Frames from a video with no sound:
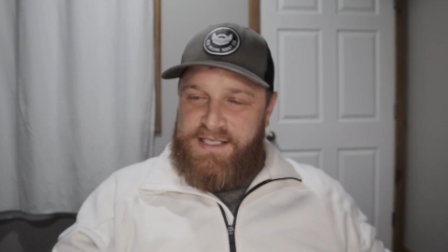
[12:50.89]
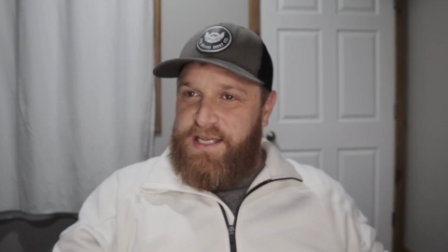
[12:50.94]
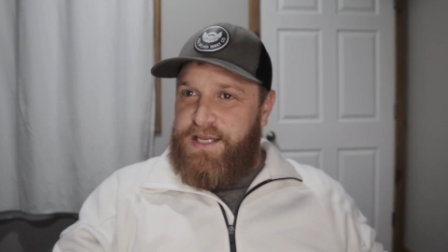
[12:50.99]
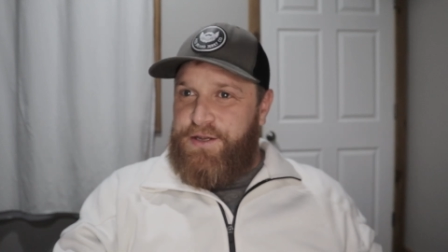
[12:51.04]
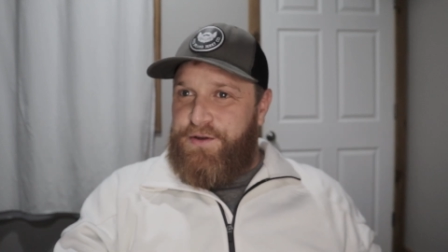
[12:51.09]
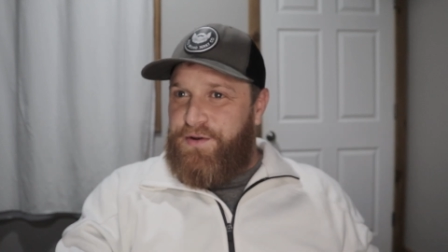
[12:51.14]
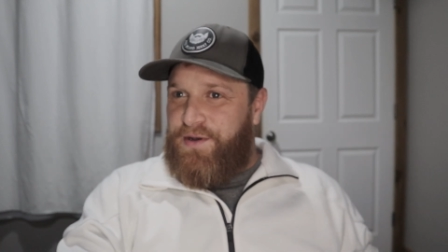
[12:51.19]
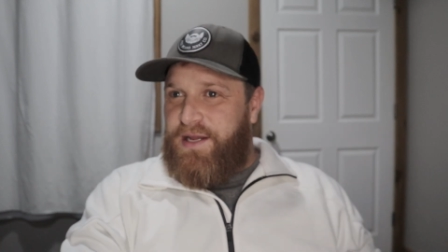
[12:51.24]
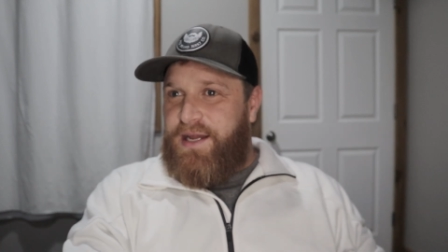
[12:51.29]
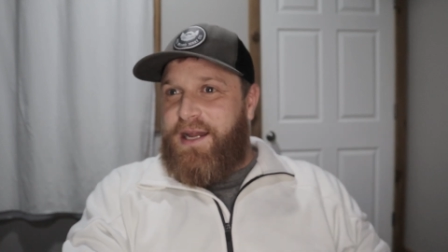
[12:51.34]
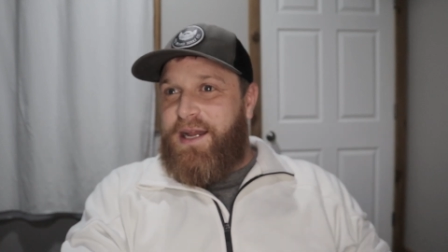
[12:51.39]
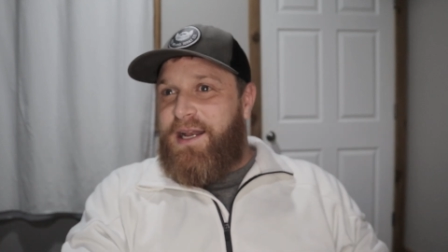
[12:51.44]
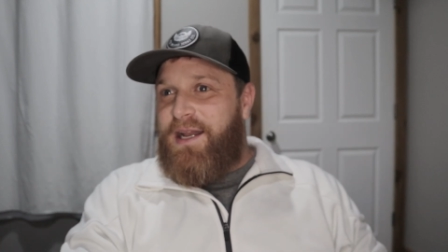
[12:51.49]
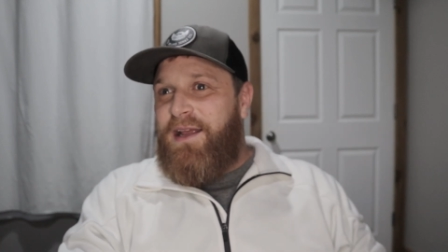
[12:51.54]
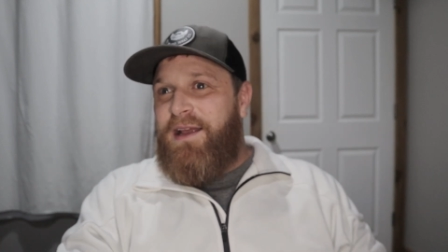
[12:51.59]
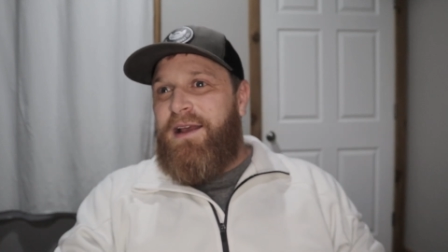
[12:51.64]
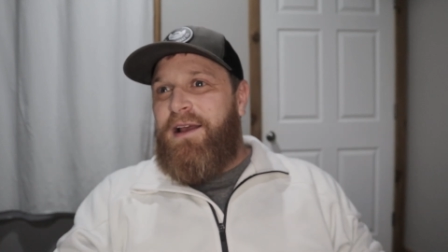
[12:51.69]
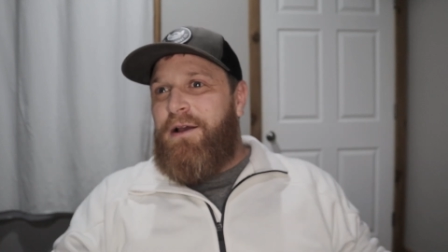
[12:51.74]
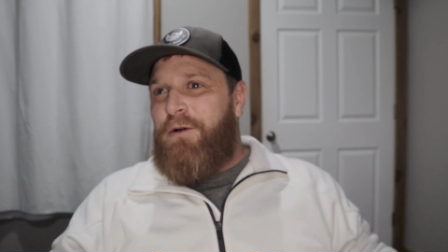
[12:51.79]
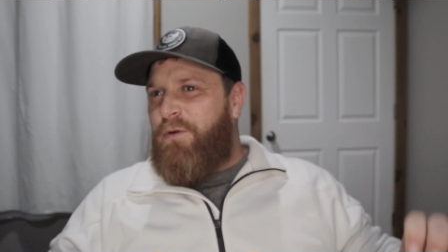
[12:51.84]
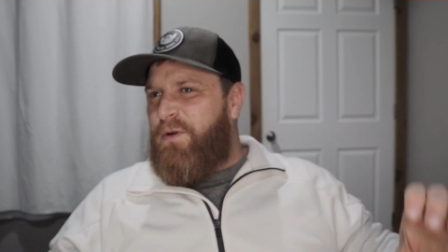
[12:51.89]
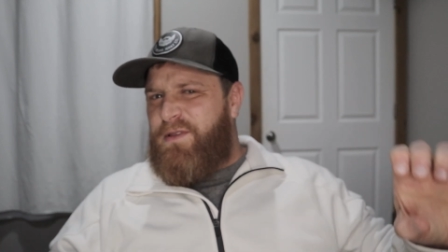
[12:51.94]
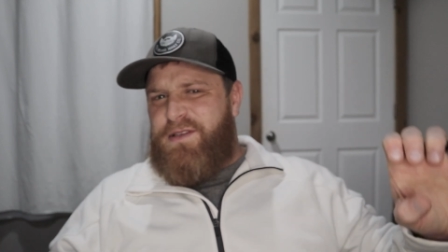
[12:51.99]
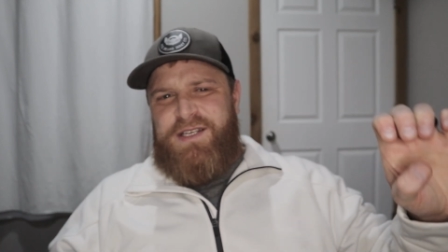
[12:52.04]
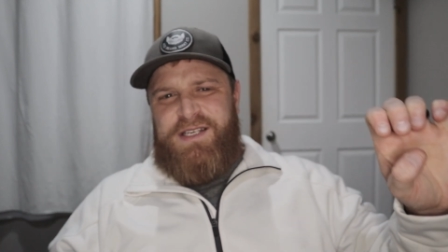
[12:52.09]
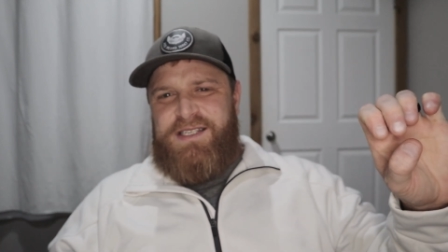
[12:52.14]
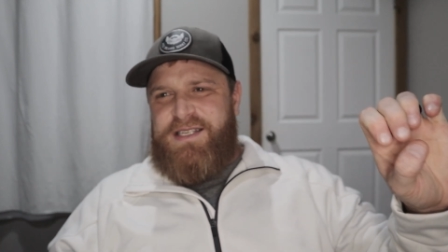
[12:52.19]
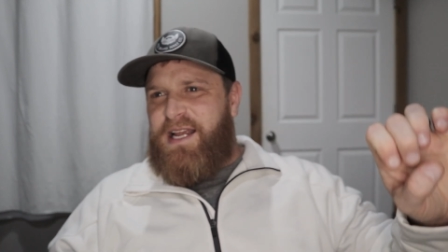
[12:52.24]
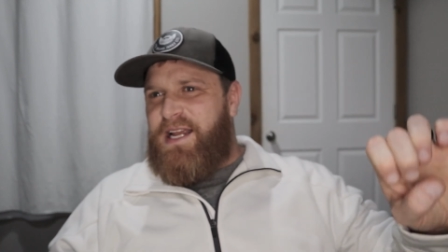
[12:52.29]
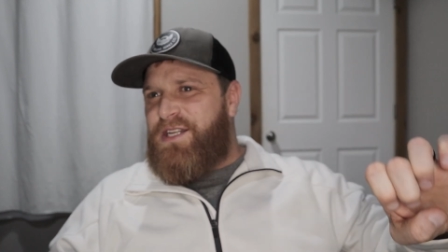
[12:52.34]
that you need with
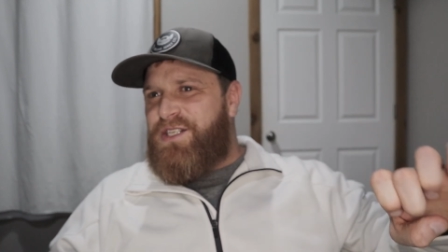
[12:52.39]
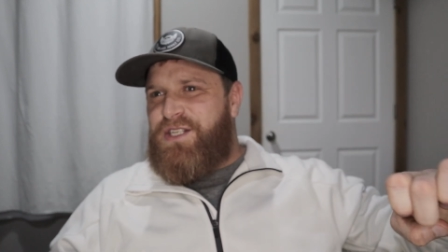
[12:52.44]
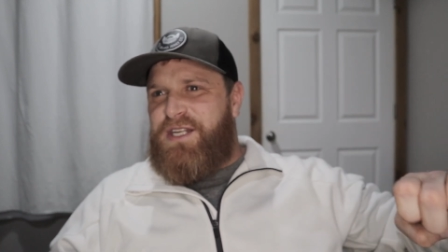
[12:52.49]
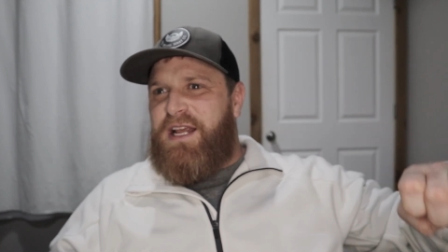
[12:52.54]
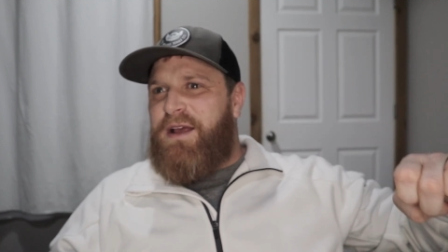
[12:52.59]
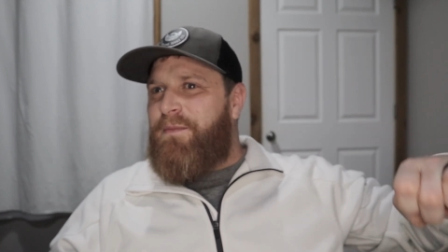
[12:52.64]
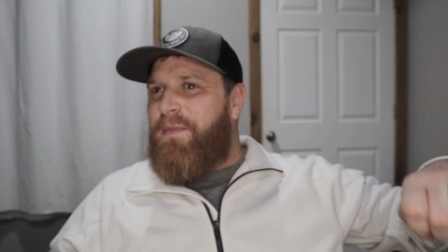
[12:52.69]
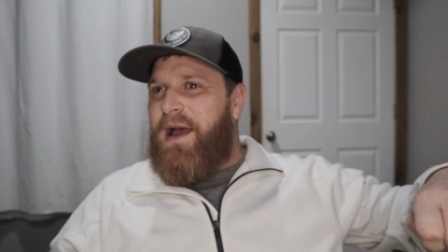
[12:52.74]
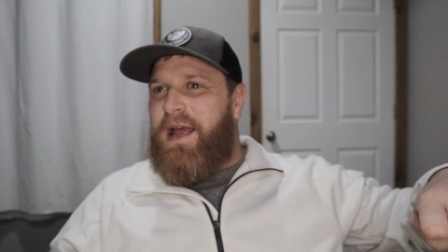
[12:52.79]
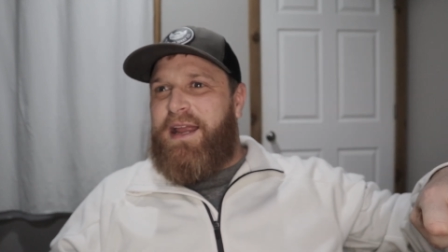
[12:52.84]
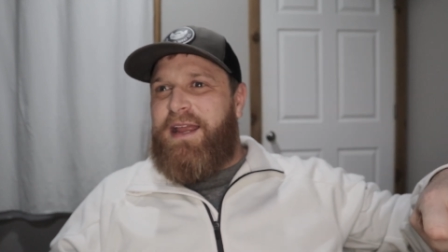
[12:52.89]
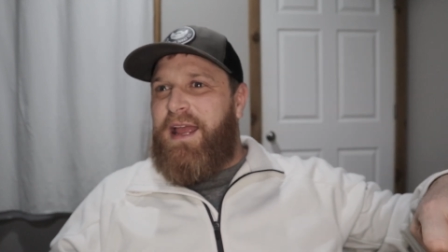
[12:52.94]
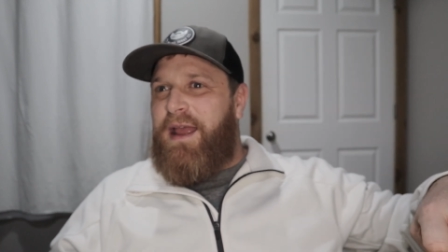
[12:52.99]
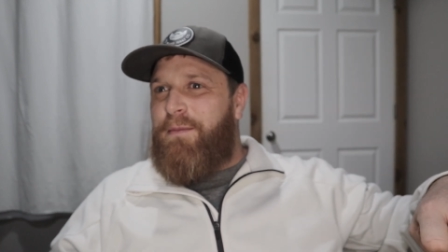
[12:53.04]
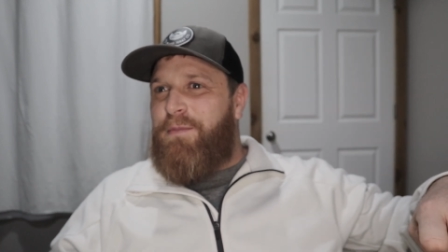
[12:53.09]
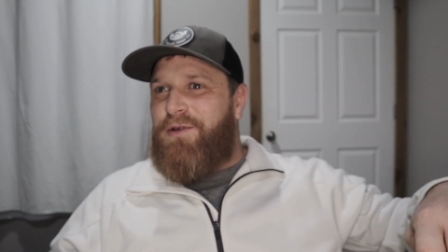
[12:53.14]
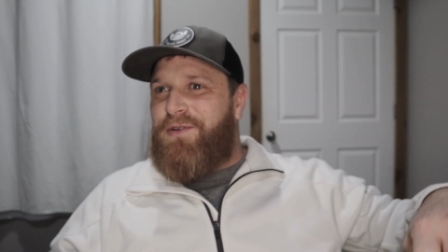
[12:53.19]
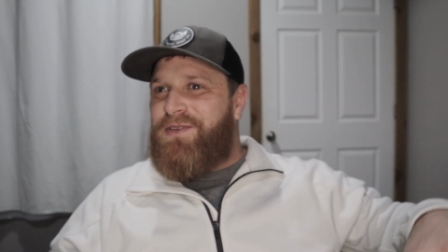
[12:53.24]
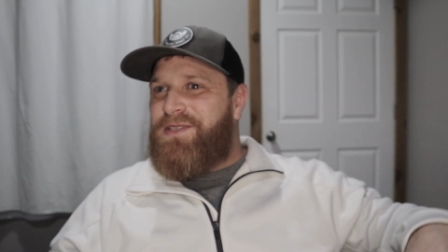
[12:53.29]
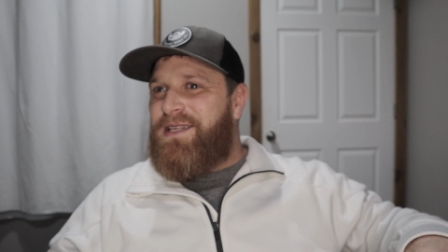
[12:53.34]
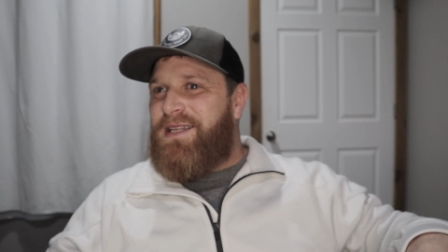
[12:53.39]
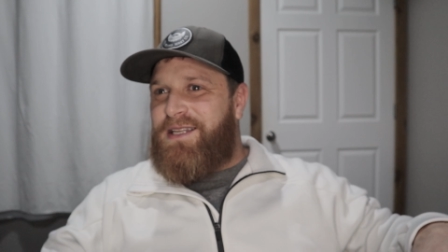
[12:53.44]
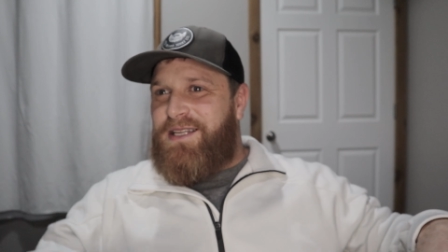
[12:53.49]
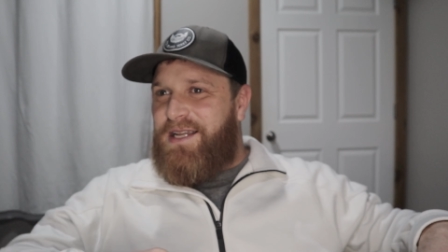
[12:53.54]
just HDMI cables.